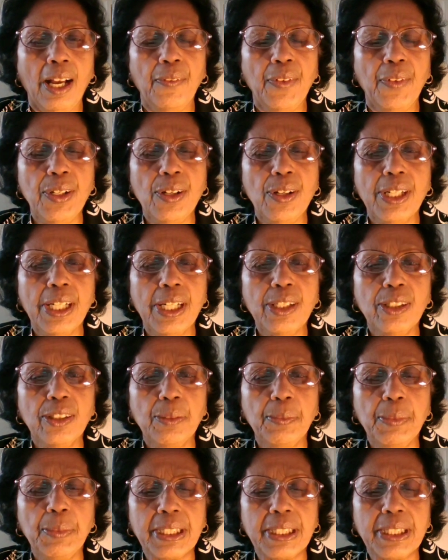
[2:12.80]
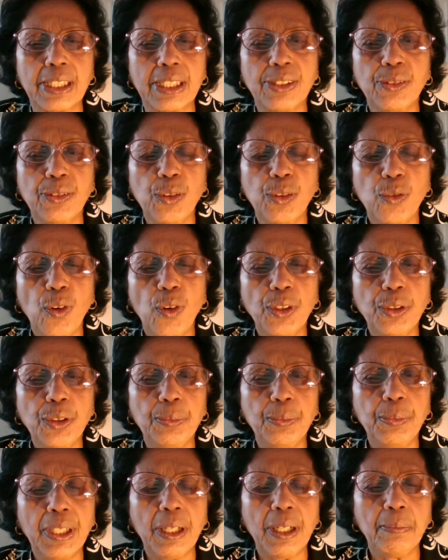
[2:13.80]
when you're running the business, you want
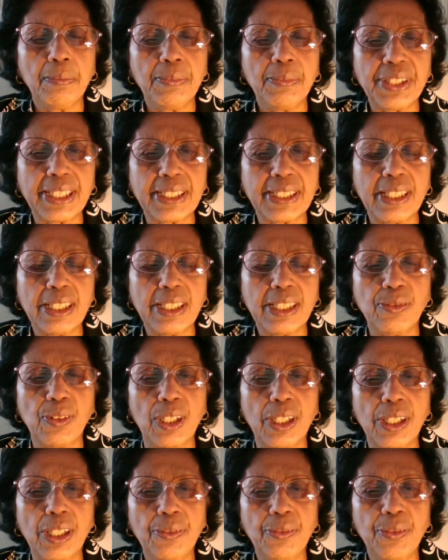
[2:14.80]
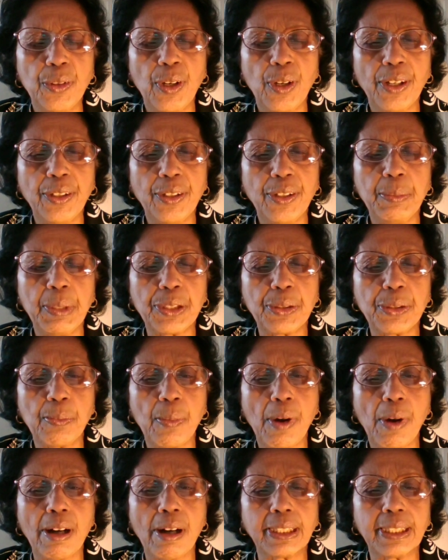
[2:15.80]
to become successful. If you had to be
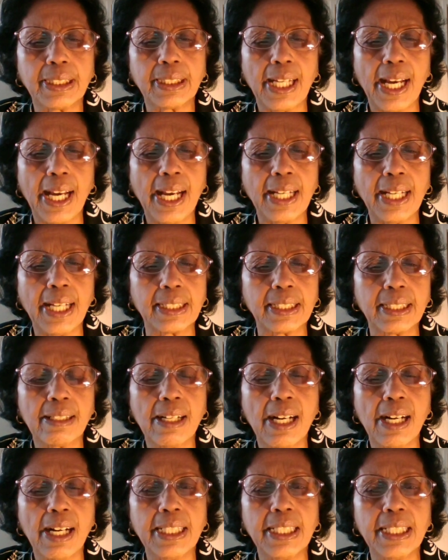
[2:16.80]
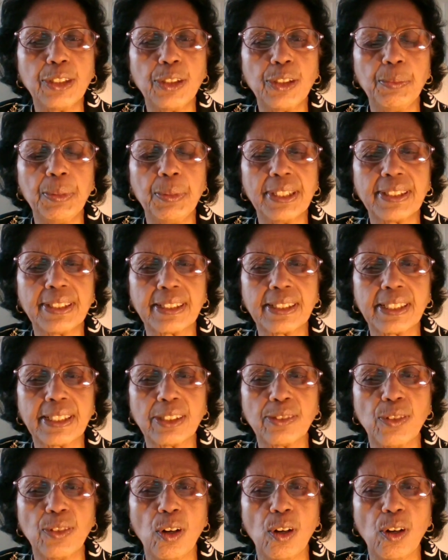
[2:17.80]
smart and cunning to be a
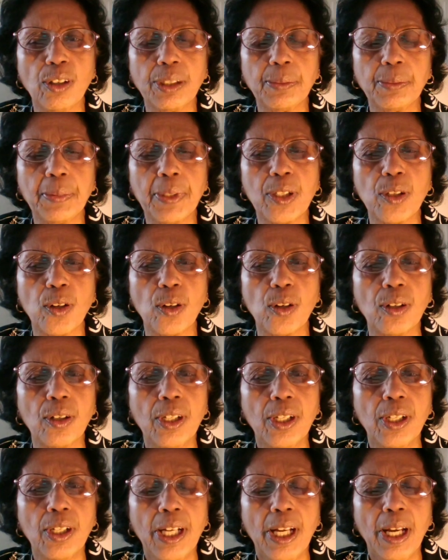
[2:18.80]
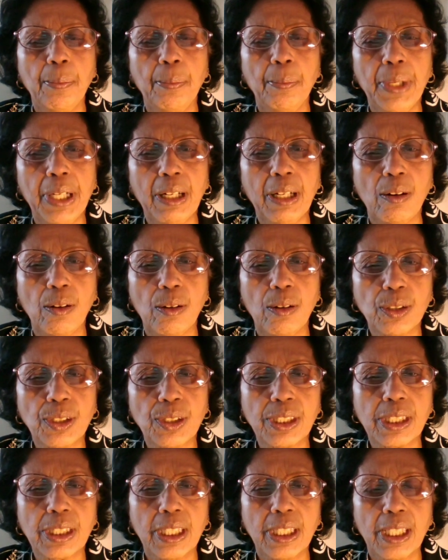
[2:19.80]
successful entrepreneur,
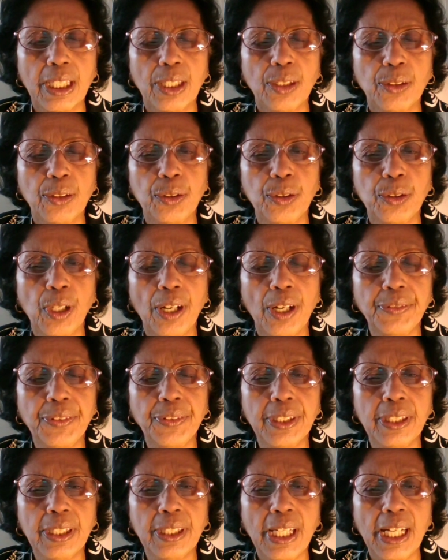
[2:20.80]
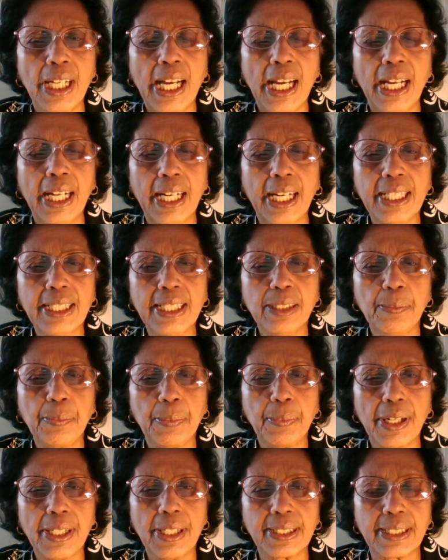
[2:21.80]
because you have to raise the
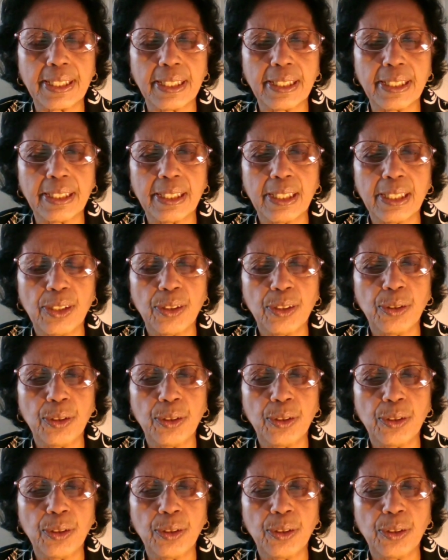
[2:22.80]
prices.